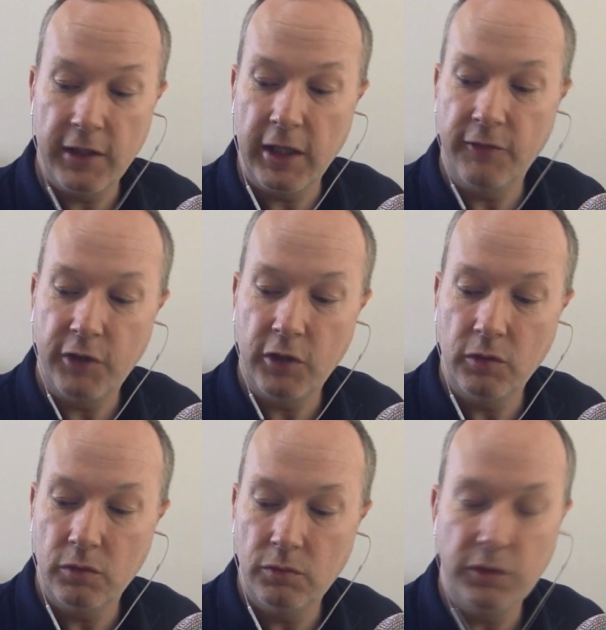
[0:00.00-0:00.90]
if
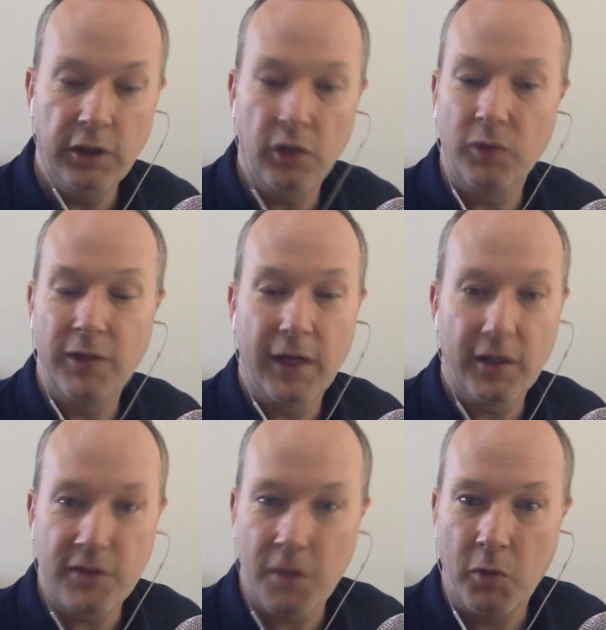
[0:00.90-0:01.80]
you don't take a
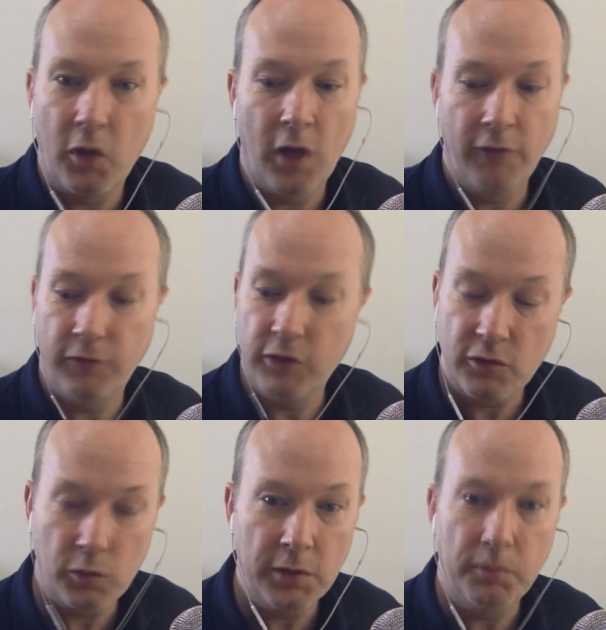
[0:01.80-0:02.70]
summer off, if you just
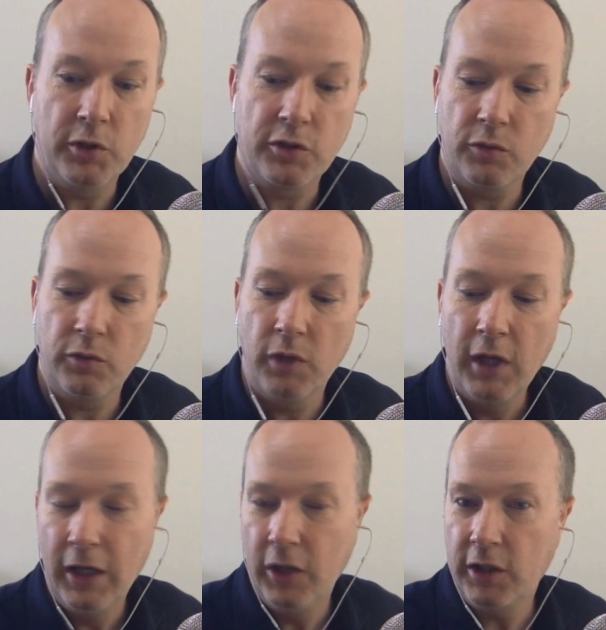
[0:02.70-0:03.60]
really push through,
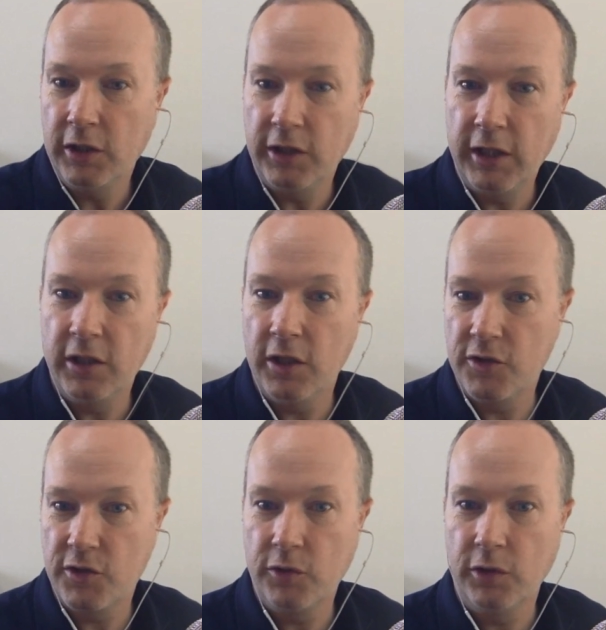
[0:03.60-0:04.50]
you can get done
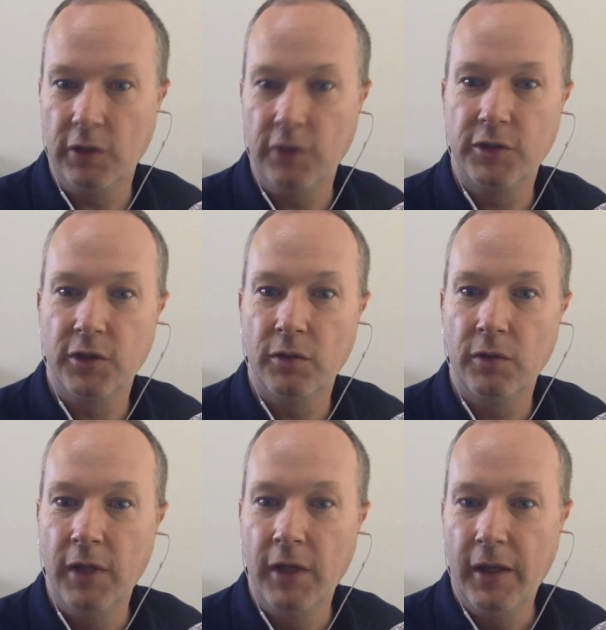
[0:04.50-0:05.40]
sooner. So
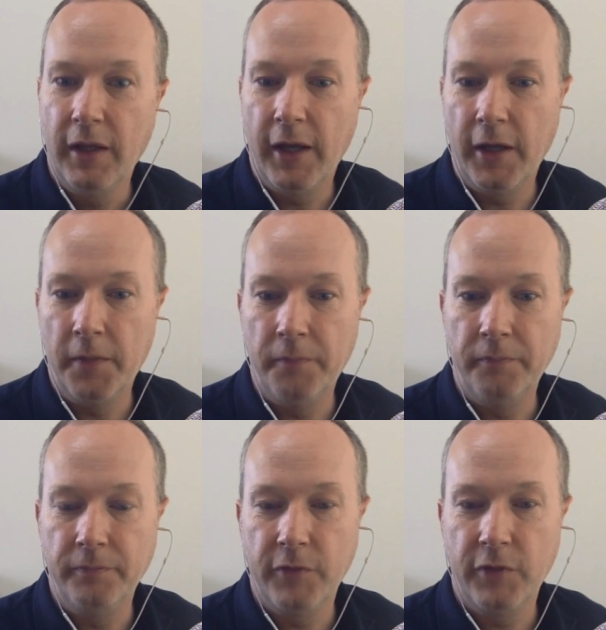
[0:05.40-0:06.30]

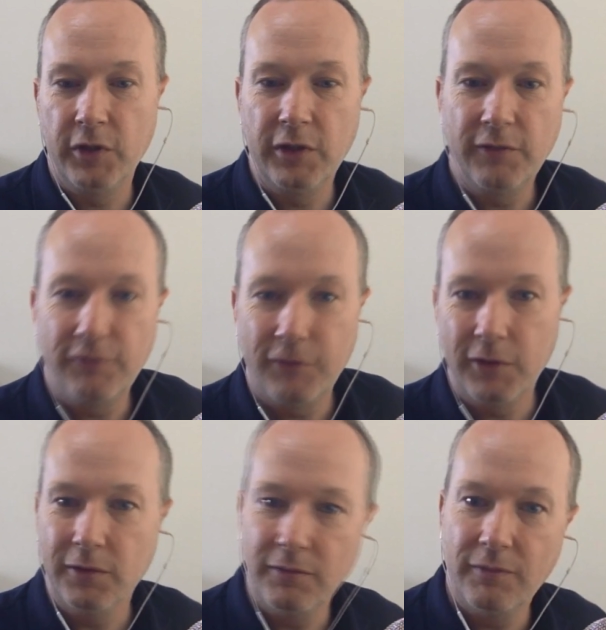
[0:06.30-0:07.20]
there are
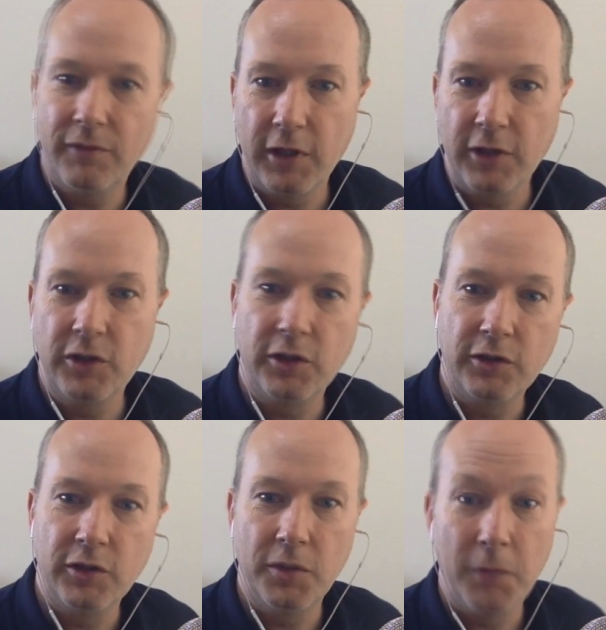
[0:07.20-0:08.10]
different things you can
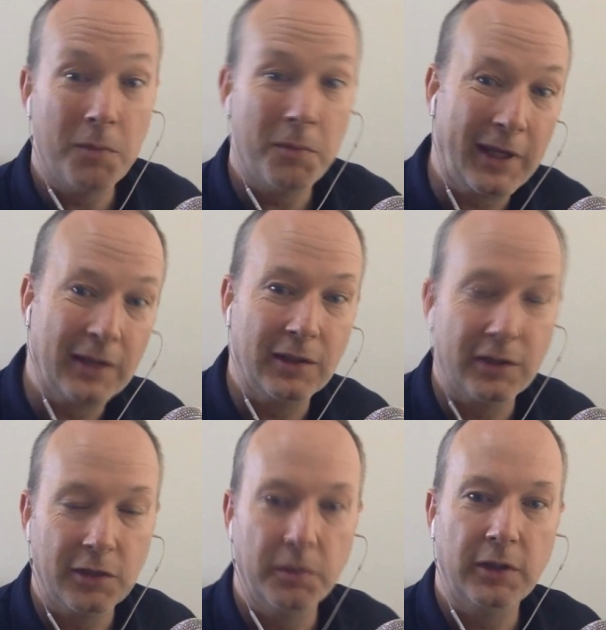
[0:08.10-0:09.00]
do to maybe make it a
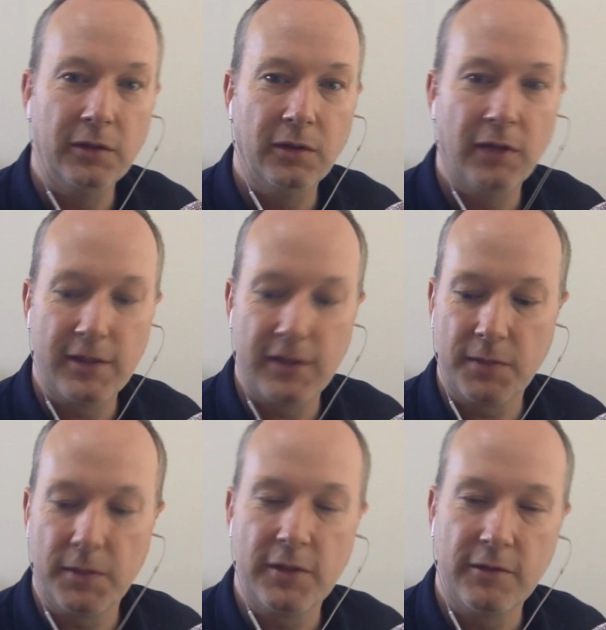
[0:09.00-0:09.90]
little bit less
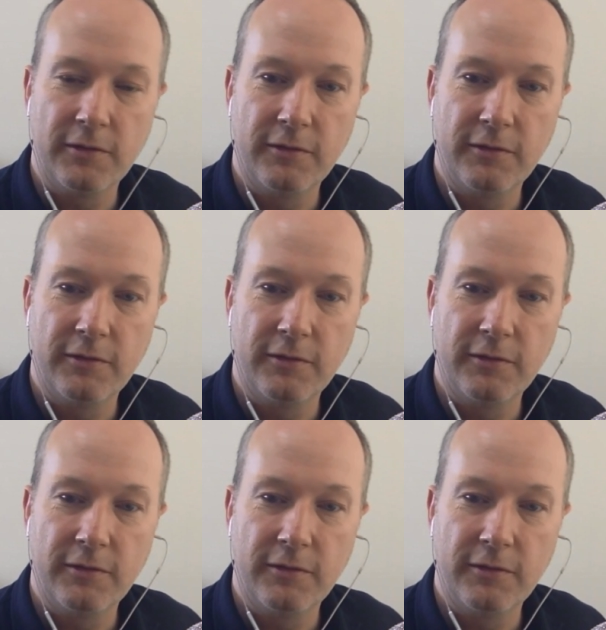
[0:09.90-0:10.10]
expensive.